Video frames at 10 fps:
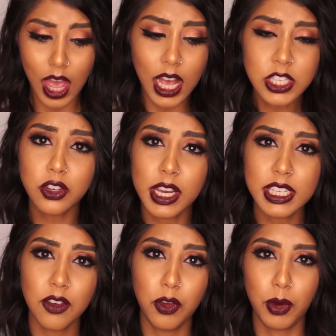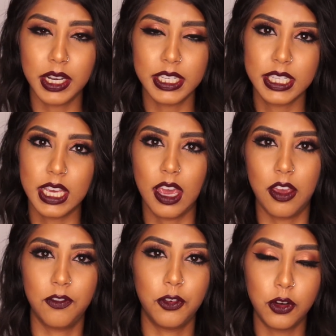asked you guys if you wanted to see
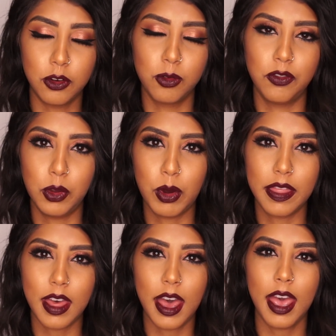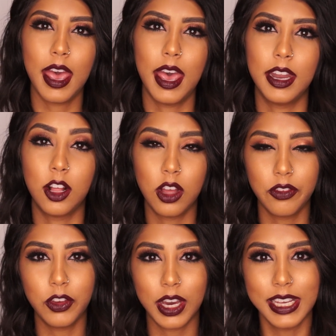a full review on that, and a lot
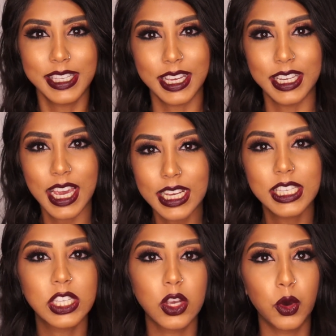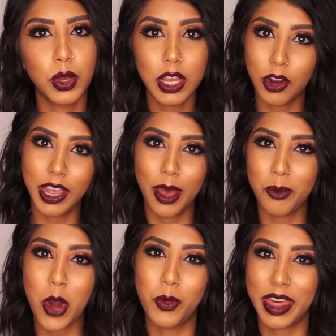of you guys said yes, so here I
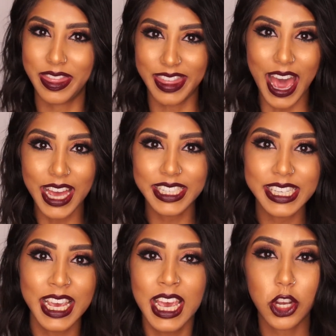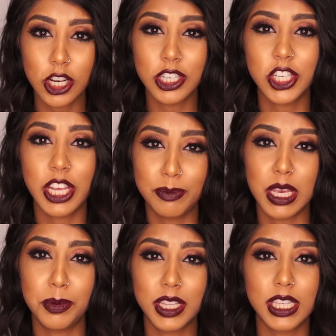am with that. Tarte Shape
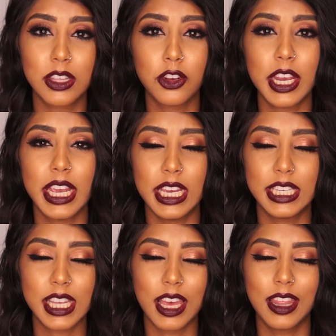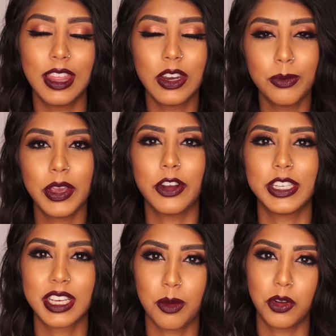Tape Concealer is a little bit hard
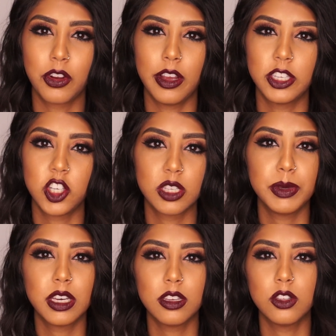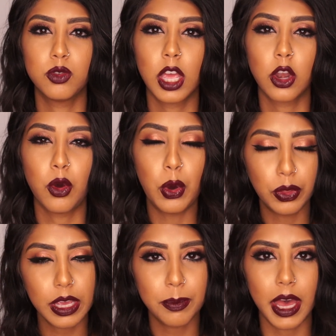to come across just because you can
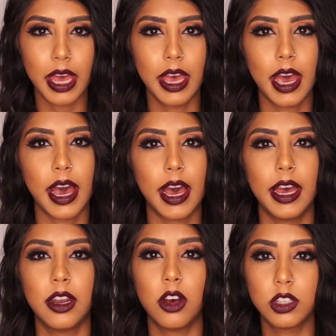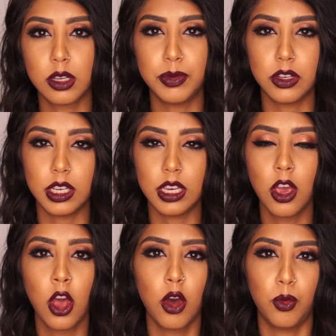only buy it at Ulta Beauty,
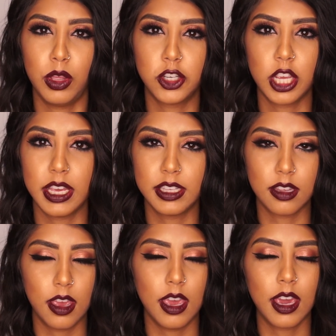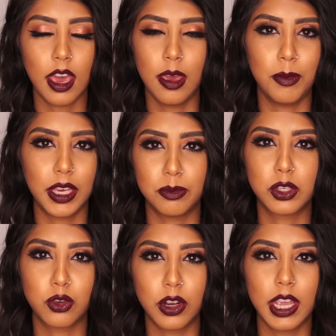which is like a makeup
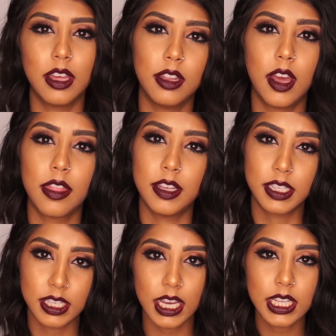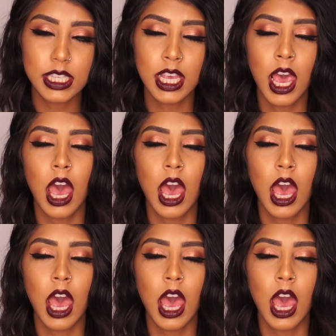store in the States,